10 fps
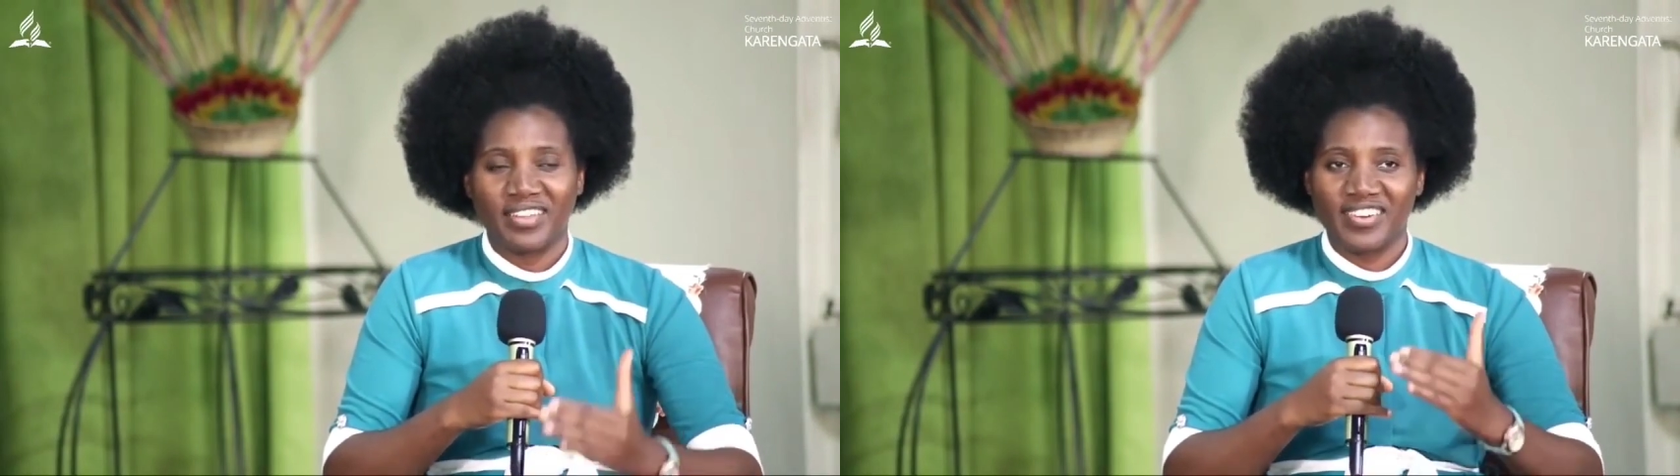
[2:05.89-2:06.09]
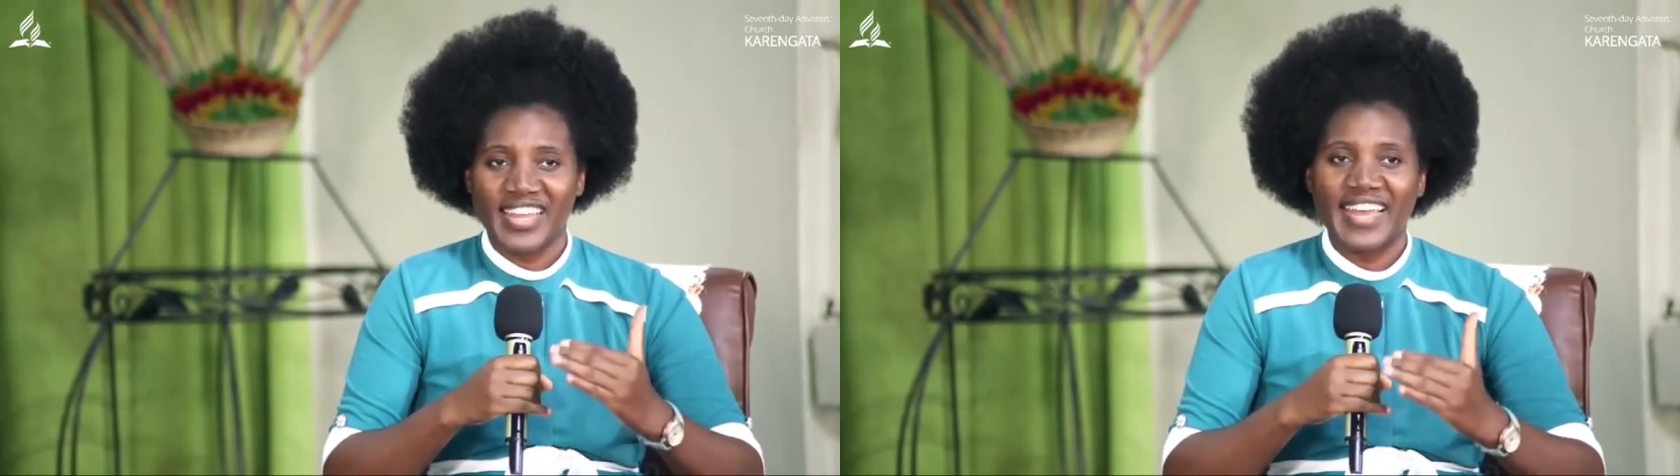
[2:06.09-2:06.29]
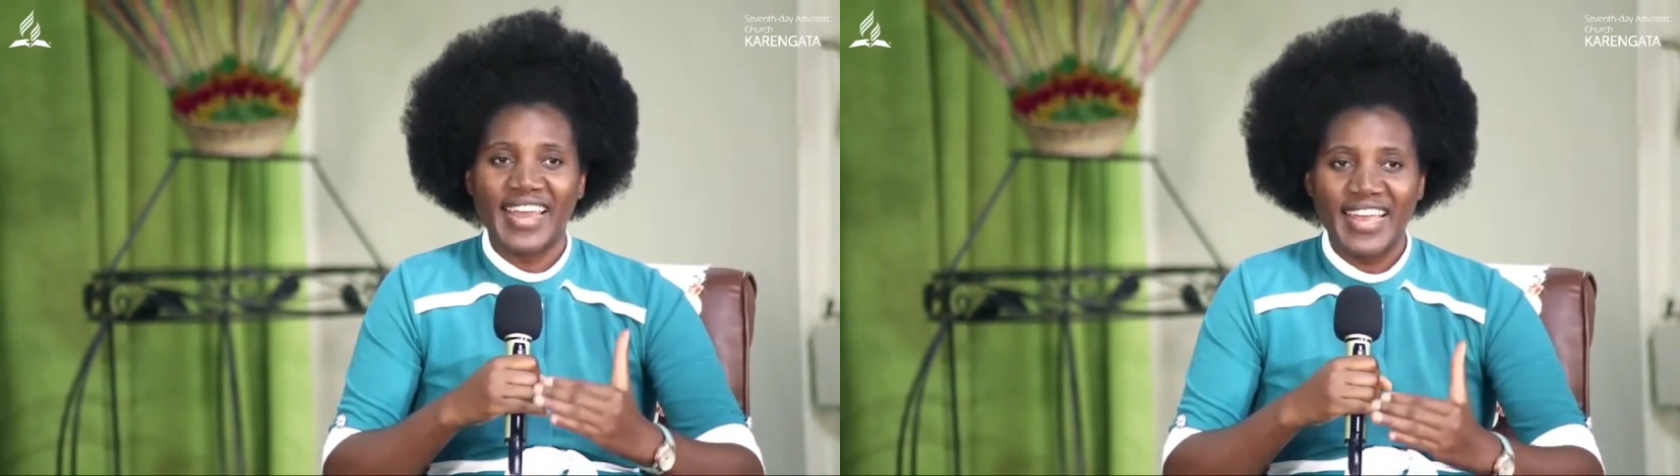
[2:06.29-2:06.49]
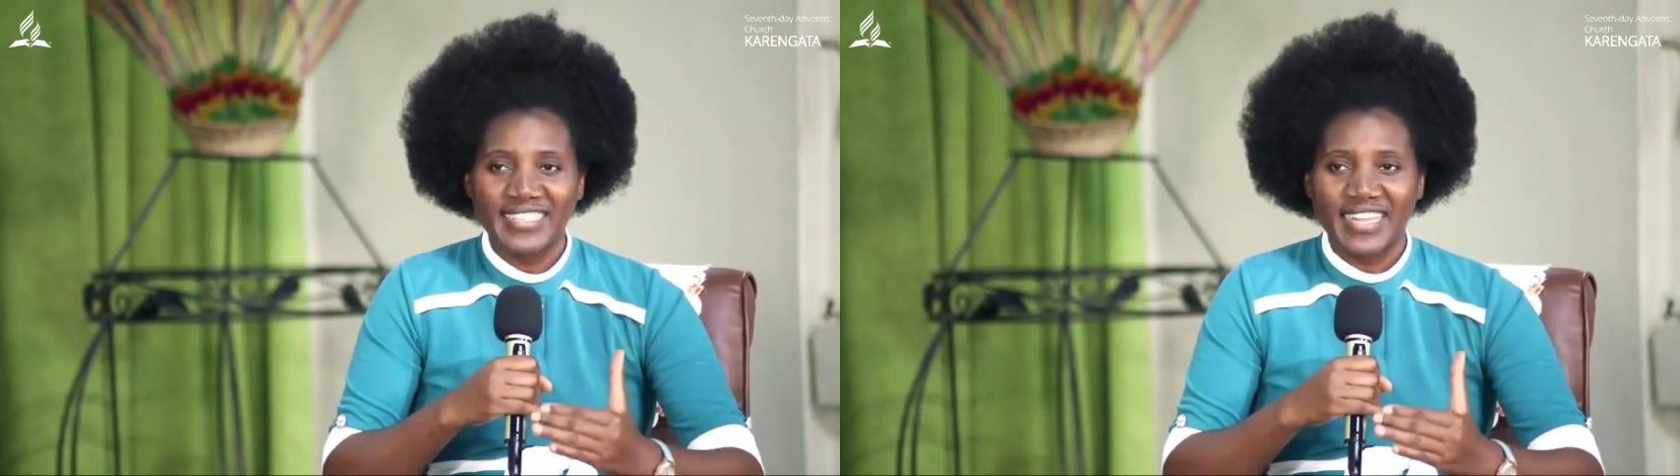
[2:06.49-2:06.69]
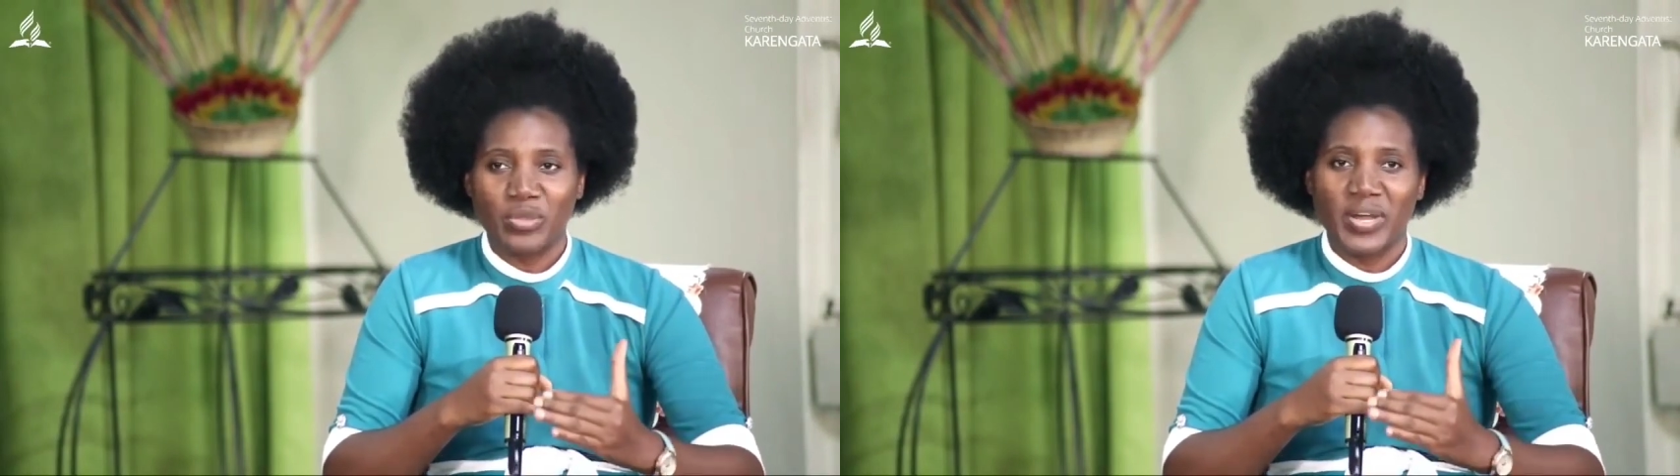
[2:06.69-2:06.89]
they
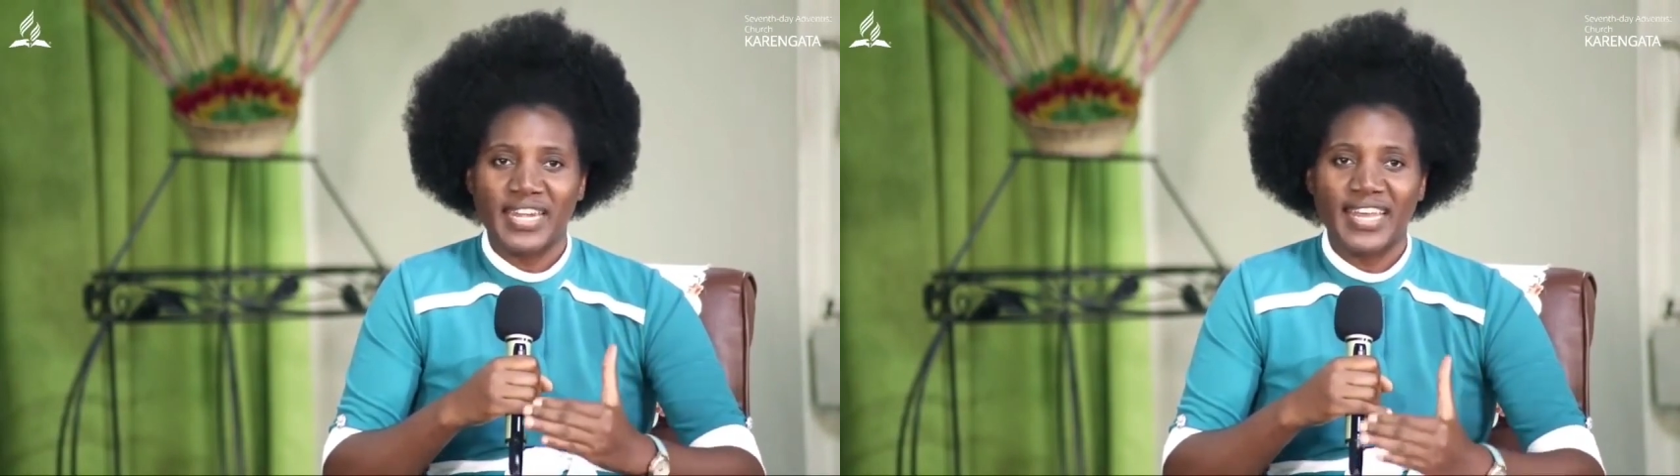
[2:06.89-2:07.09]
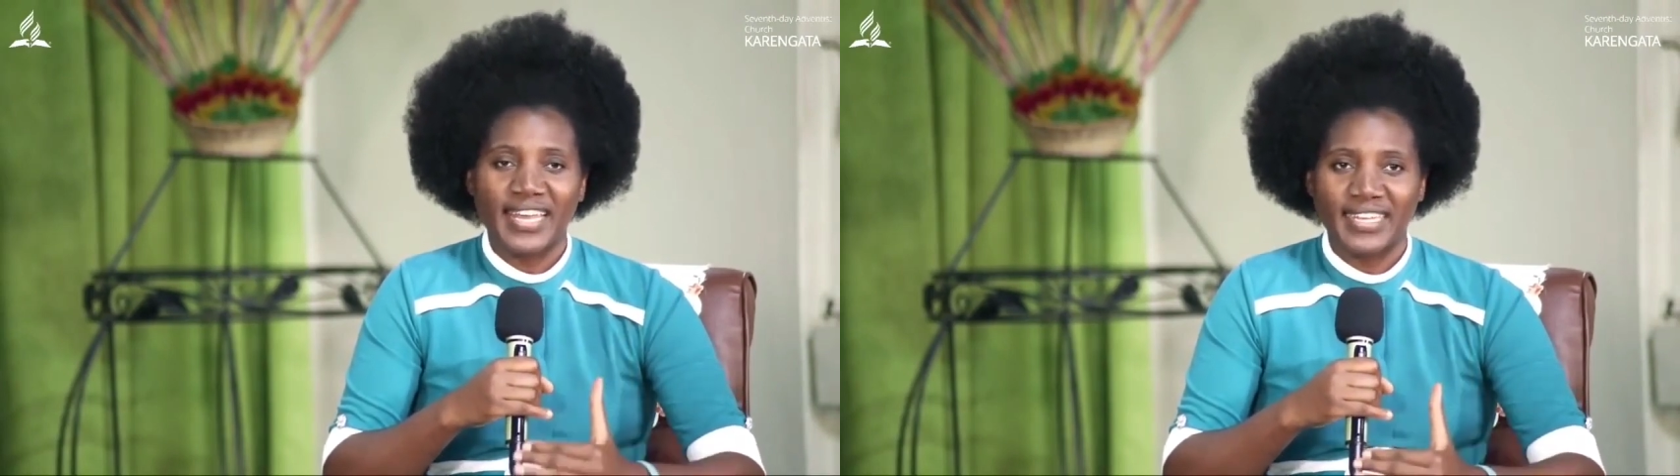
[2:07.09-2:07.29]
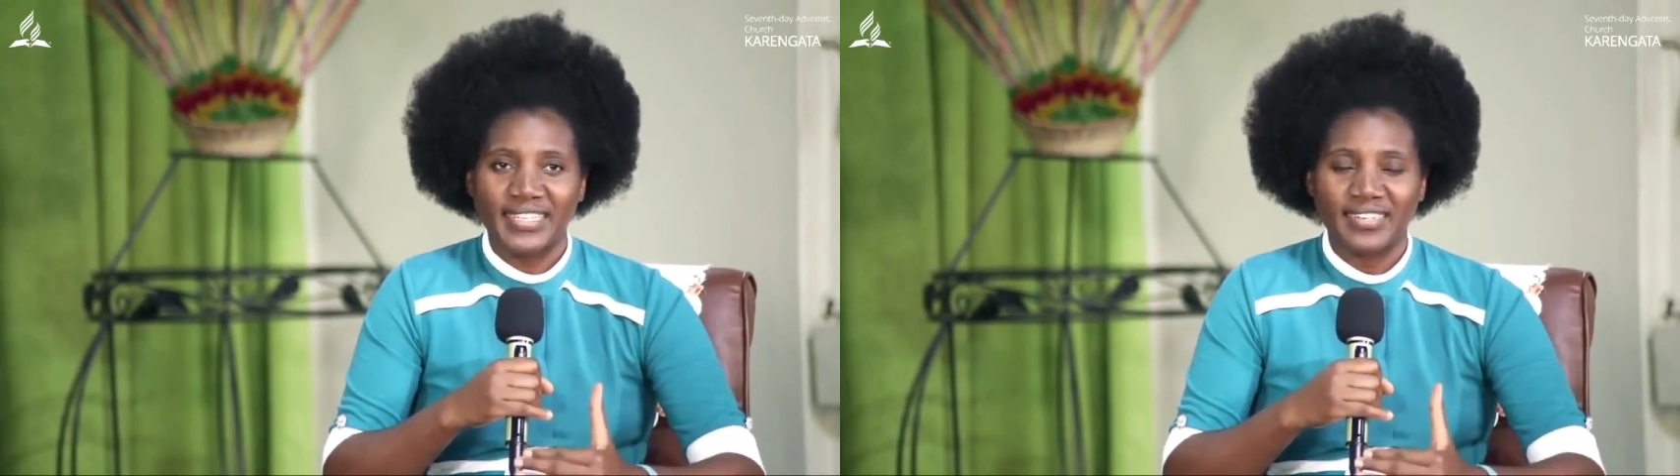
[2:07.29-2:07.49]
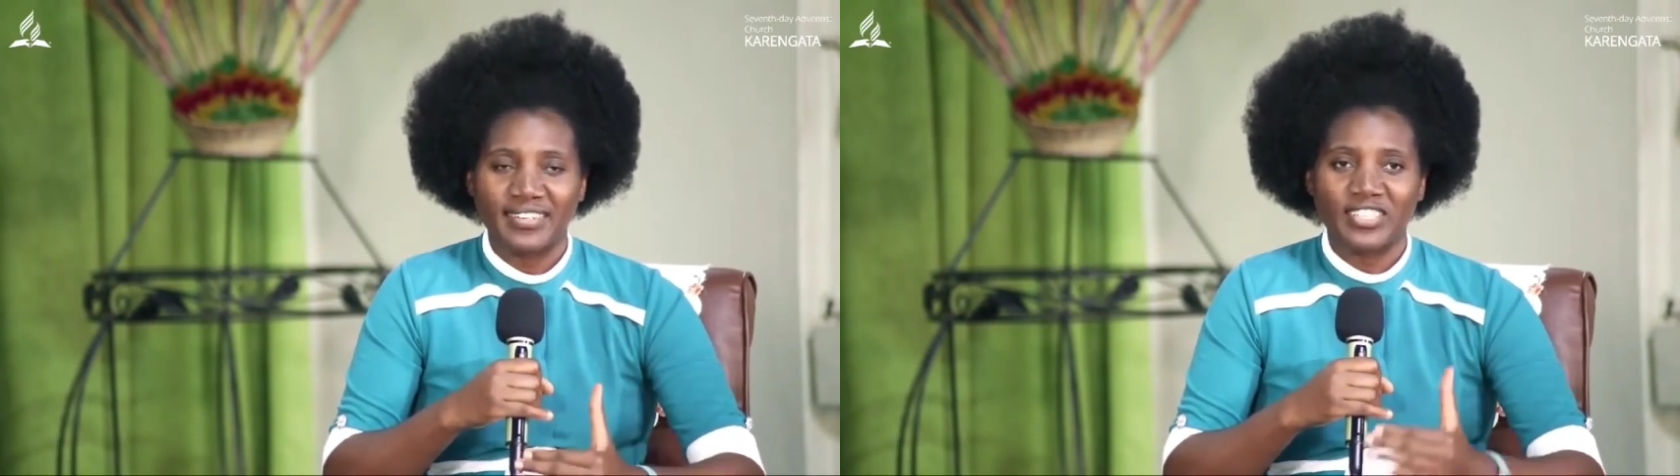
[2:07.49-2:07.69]
realized that they were naked,